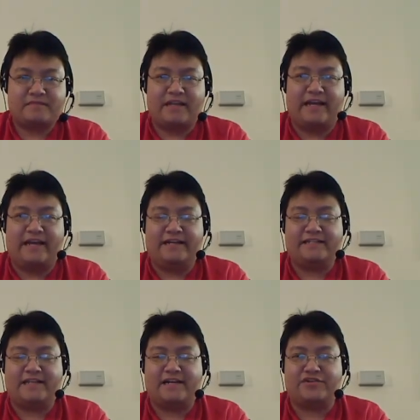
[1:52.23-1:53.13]
and
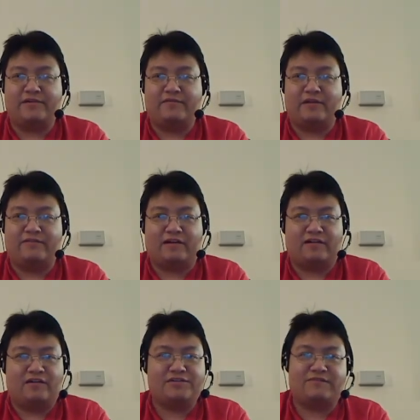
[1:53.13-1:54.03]
he's actually one of our
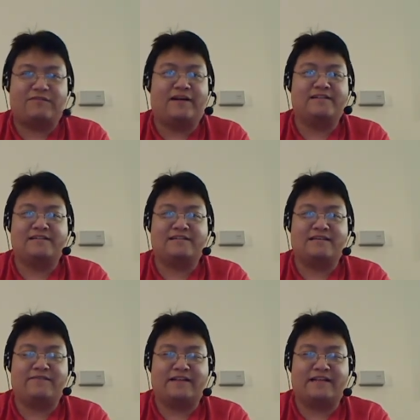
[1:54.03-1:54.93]
closer friends and
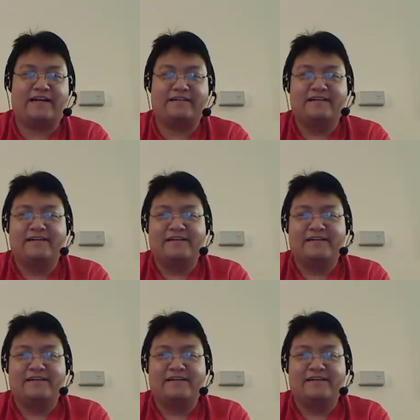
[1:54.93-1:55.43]
stuff like that.